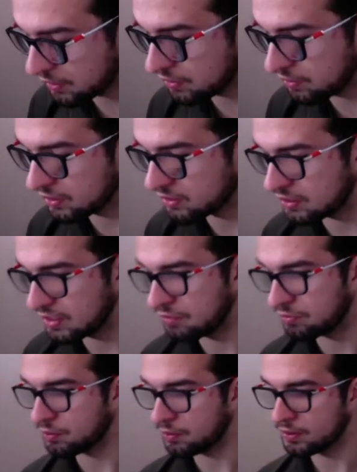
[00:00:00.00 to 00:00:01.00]
do this
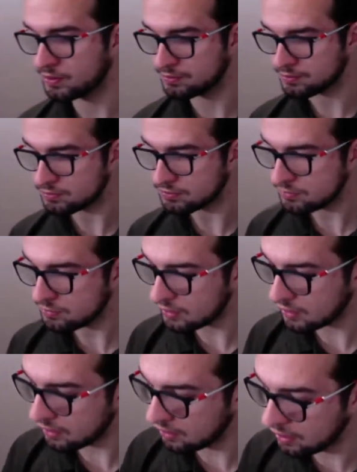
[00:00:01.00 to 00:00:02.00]
evil
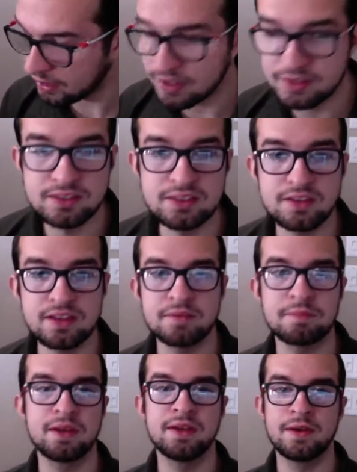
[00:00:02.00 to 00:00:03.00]
unto
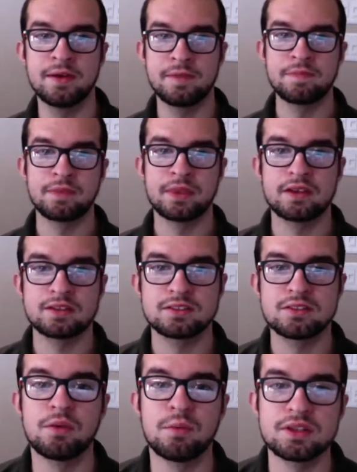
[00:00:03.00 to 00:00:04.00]
them."
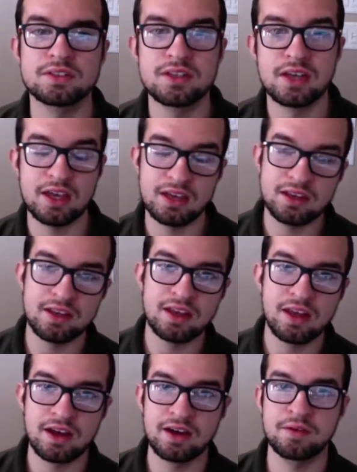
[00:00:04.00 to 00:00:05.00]
So once again,
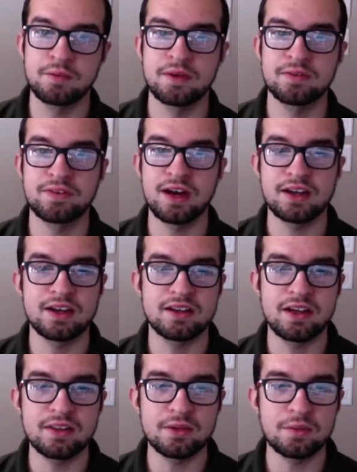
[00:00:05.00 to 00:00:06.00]
we find
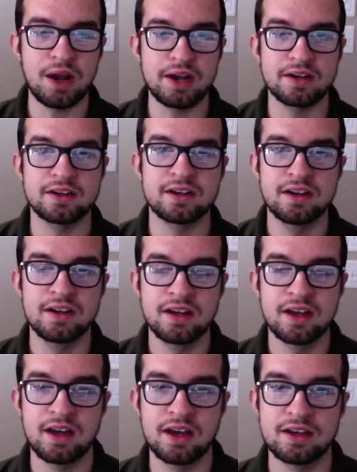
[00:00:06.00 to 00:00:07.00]
another writer
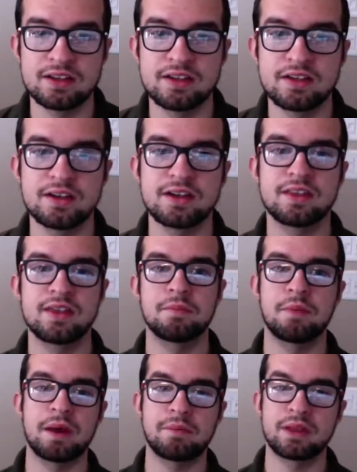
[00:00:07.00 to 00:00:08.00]
during the
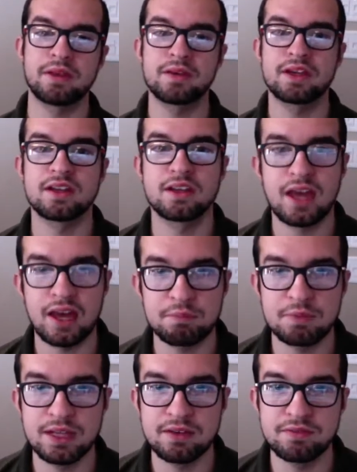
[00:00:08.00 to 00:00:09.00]
Babylonian
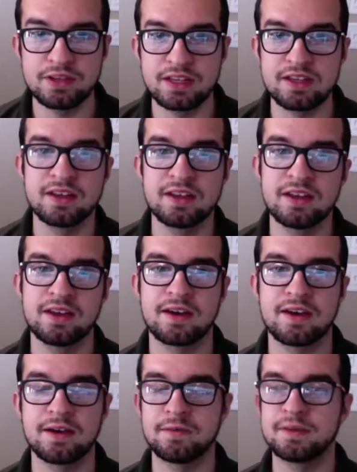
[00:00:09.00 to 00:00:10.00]
captivity.
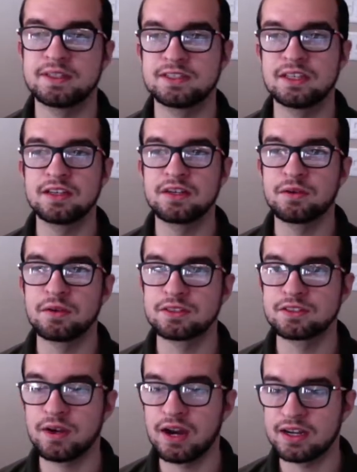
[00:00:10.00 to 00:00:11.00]
Ezekiel
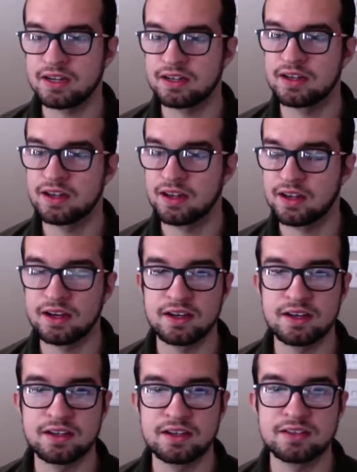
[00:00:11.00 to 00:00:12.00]
is writing
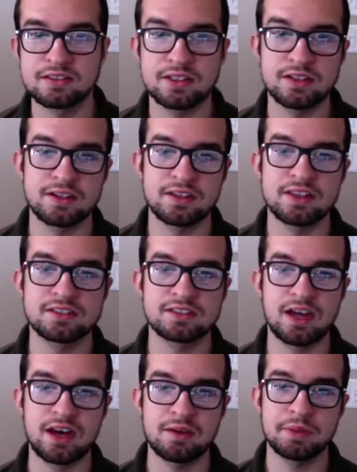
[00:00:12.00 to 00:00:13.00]
during this
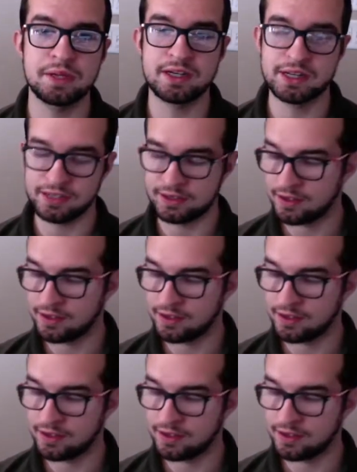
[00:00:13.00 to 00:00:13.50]
time period,